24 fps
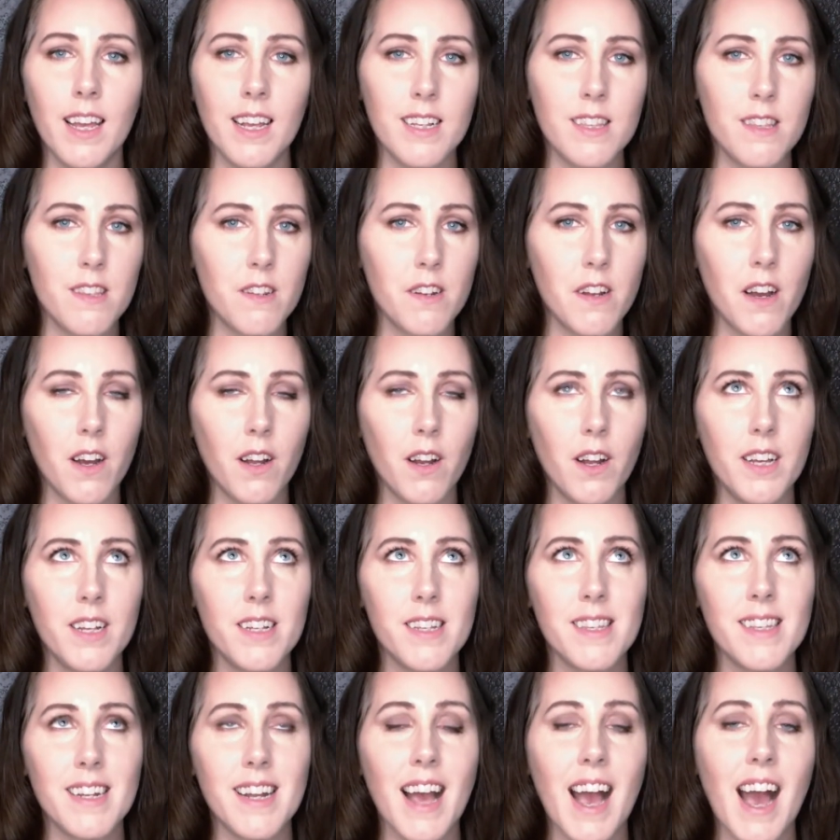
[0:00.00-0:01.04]
It
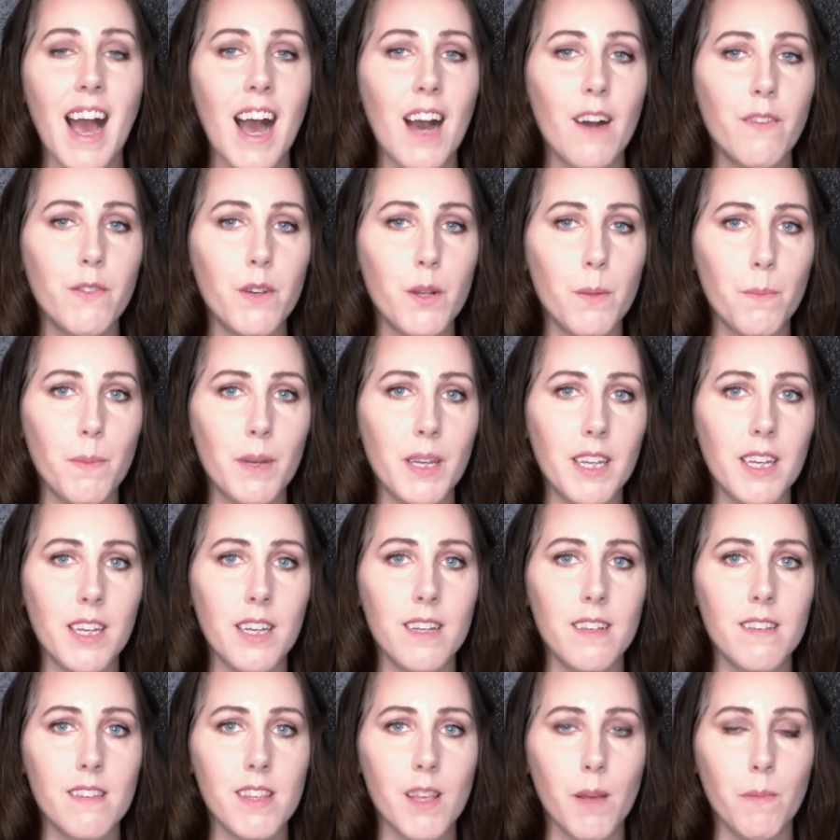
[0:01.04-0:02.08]
doesn't have to
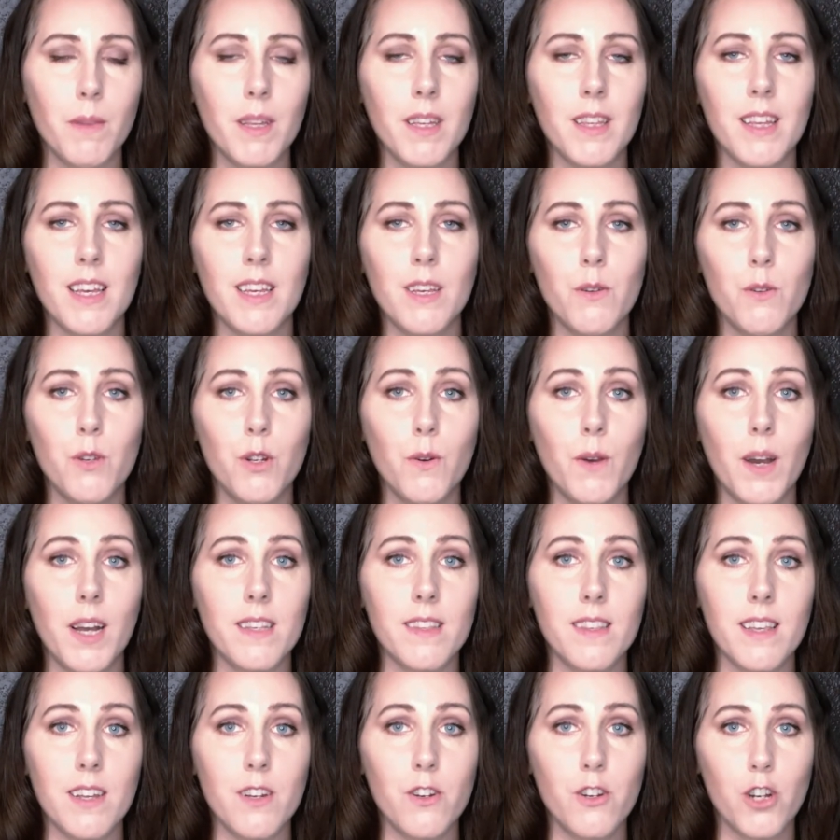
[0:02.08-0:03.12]
be something that you do
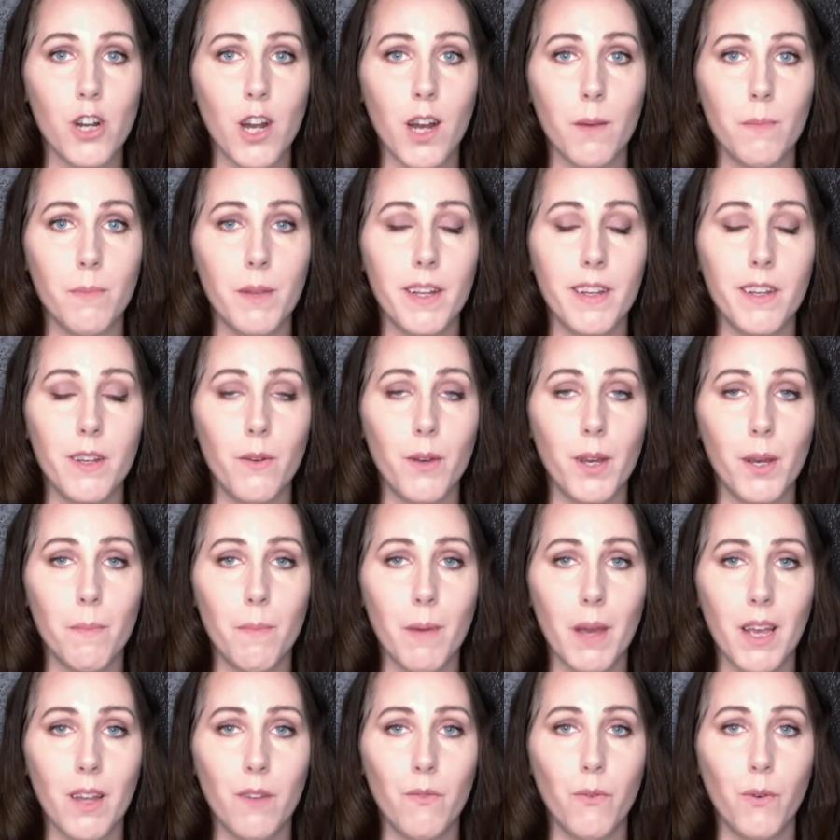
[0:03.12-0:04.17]
as a job that you
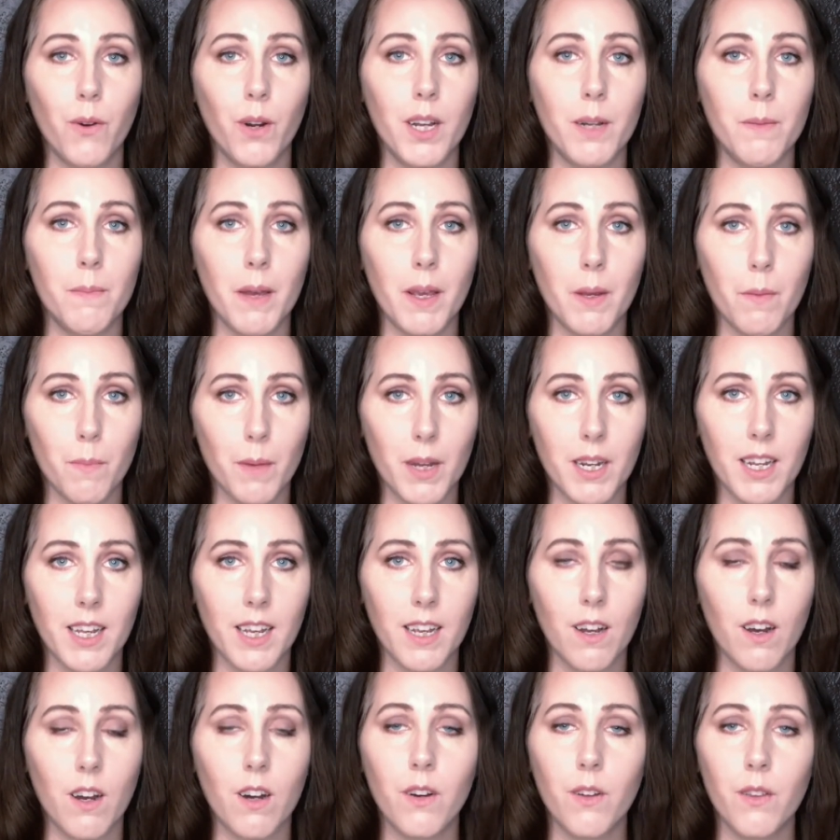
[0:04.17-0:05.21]
get paid for and make
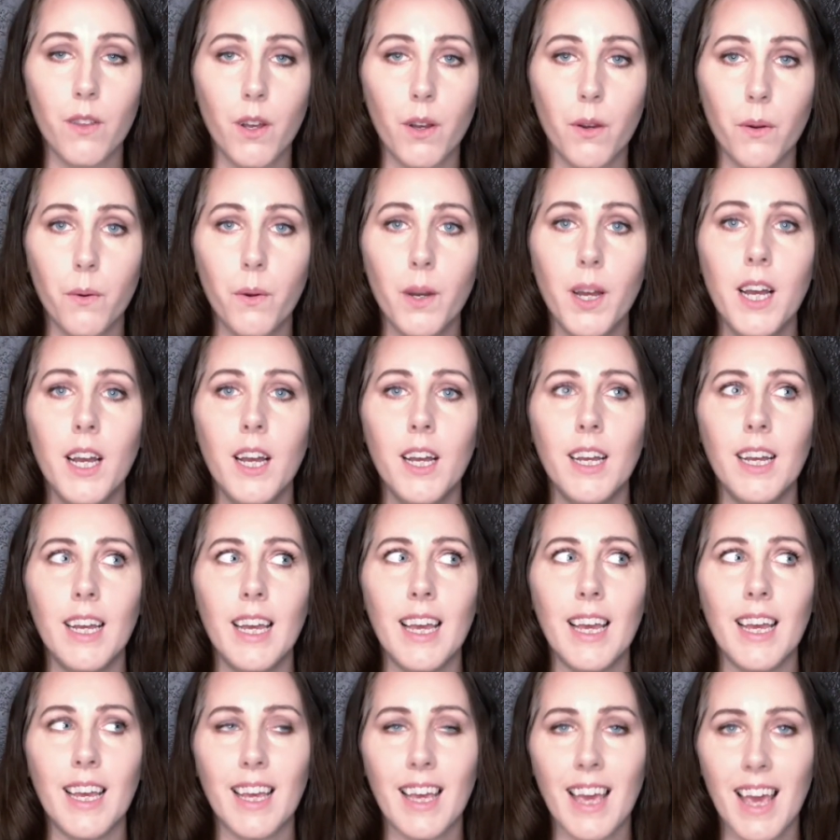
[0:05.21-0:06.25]
money, although
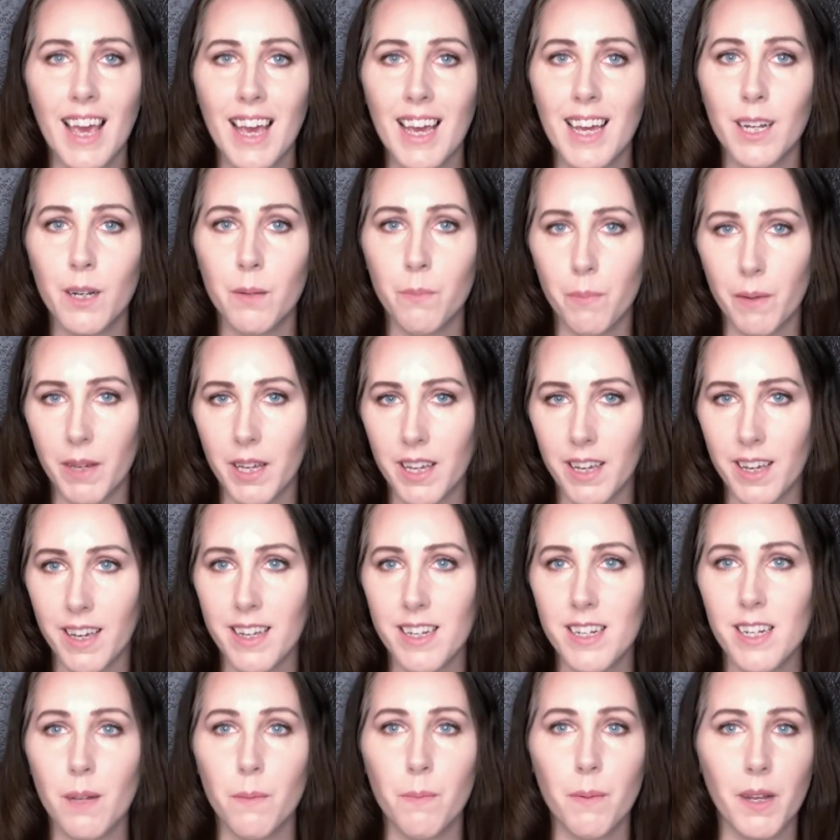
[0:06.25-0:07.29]
it can be.
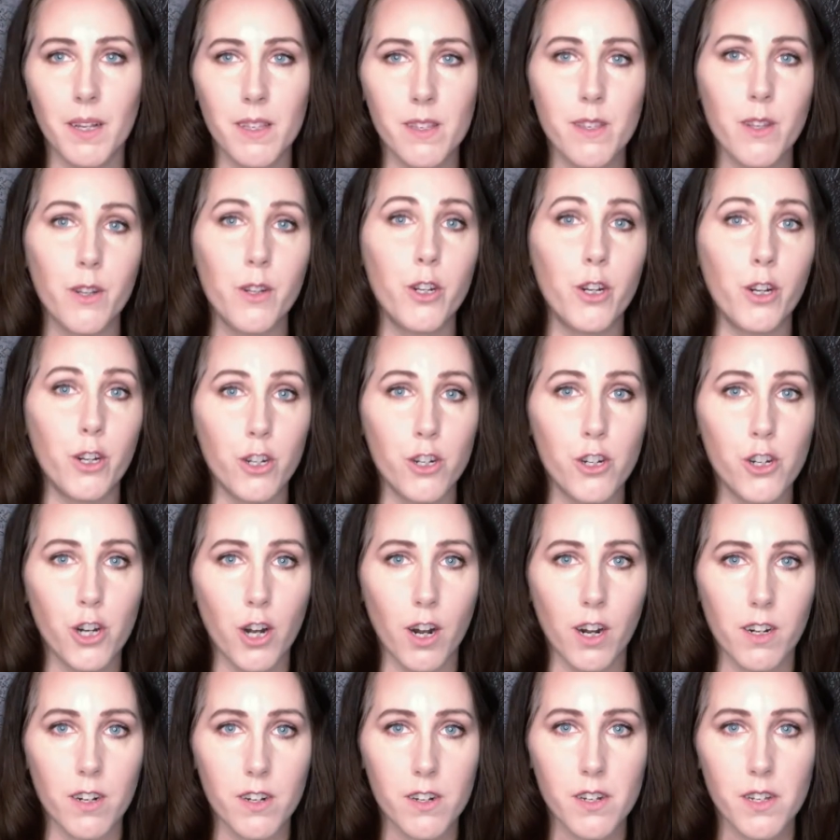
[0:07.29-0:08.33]
It depends on your
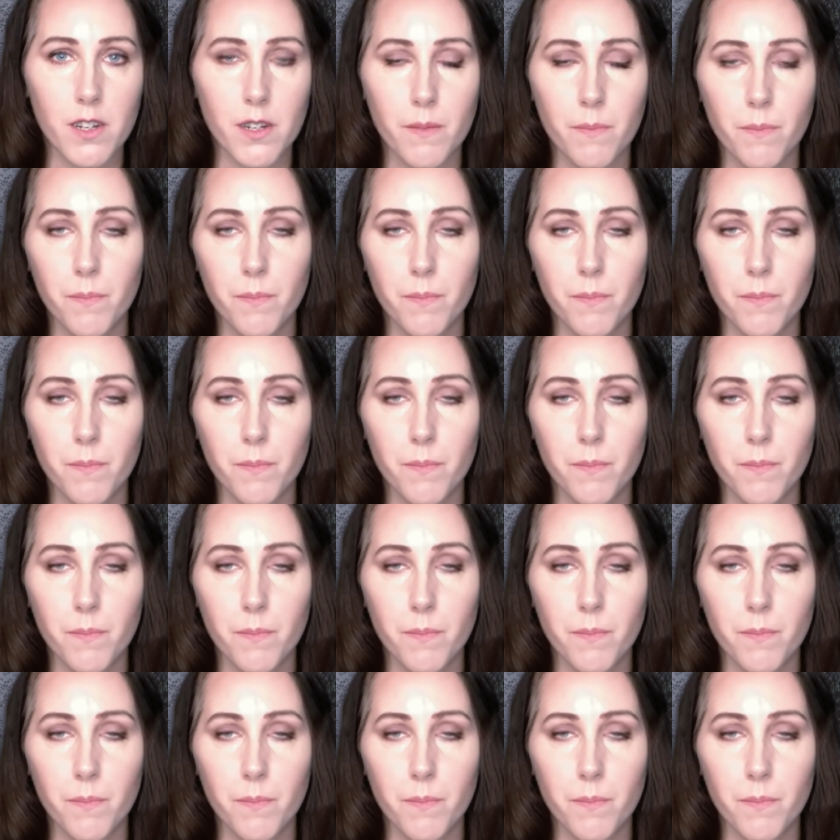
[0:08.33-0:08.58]
chart.